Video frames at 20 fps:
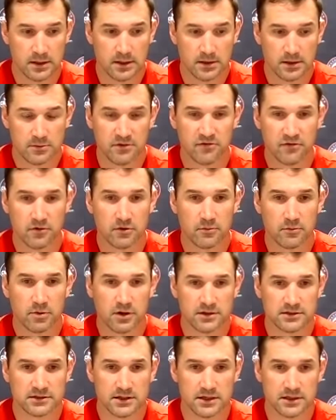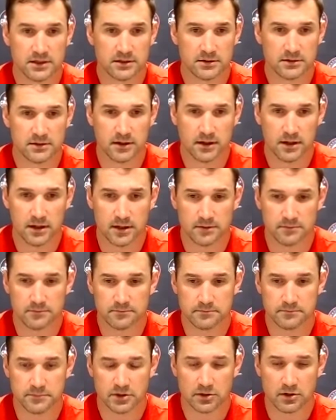the ball is hit.
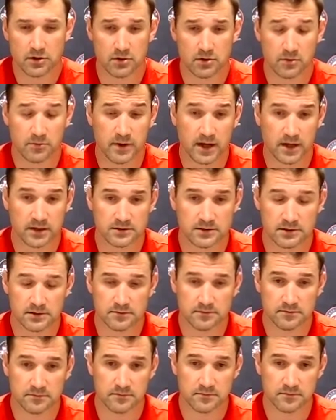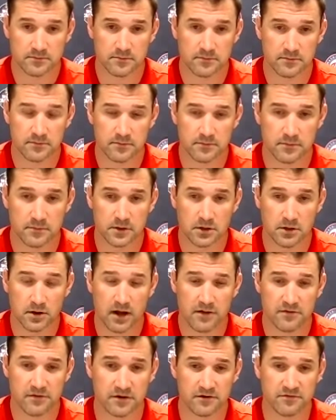But going back to, you know,
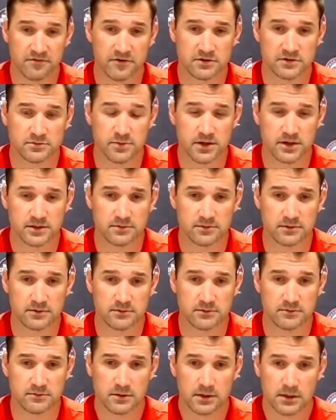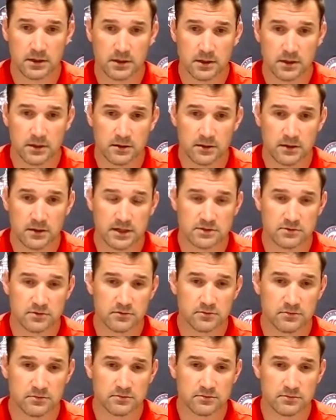having a first baseman, that's
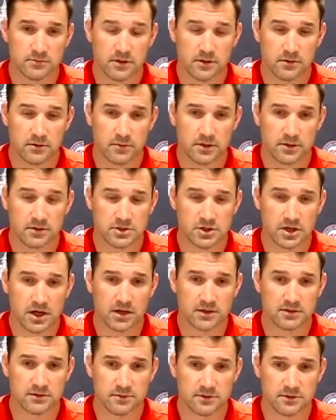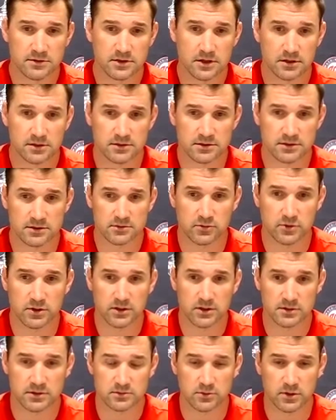what, you know, me and Josh have been talking this
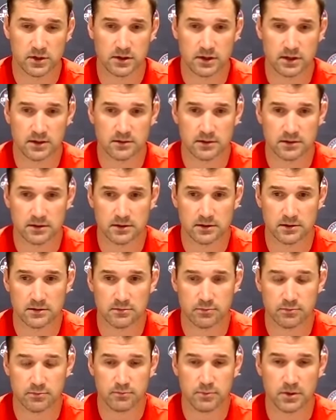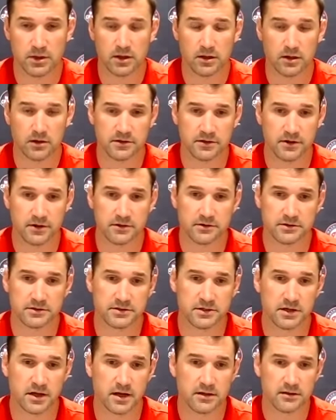week as well. I think being on the other
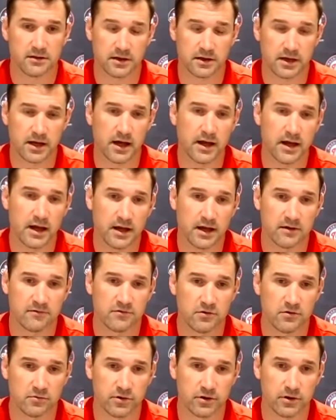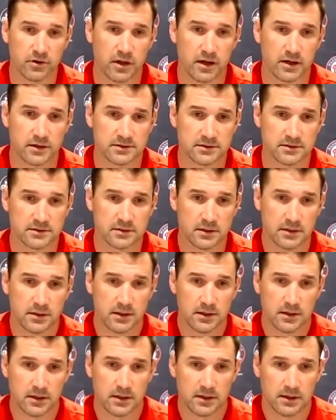side, like I have, you realize
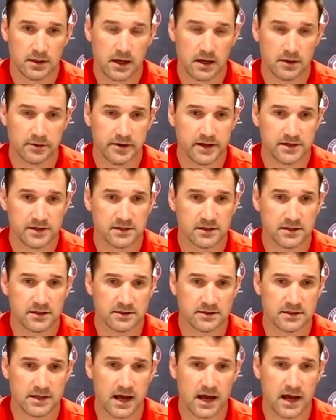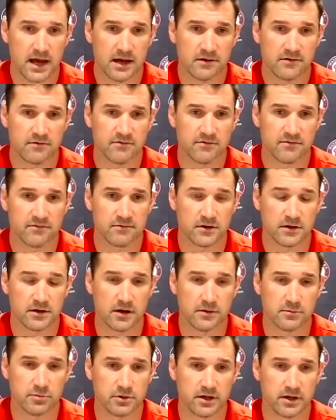how nice it is to have a
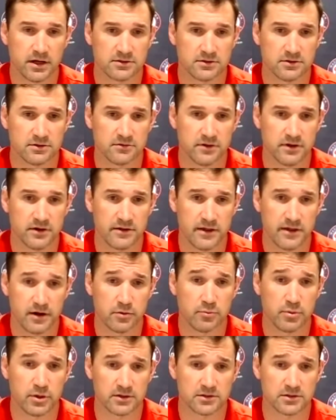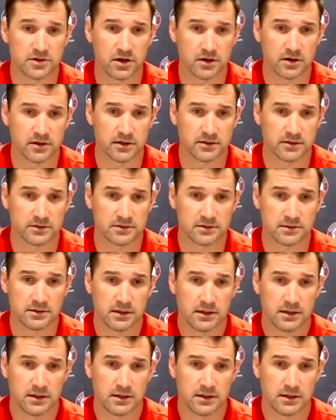couple guys over there that are big targets,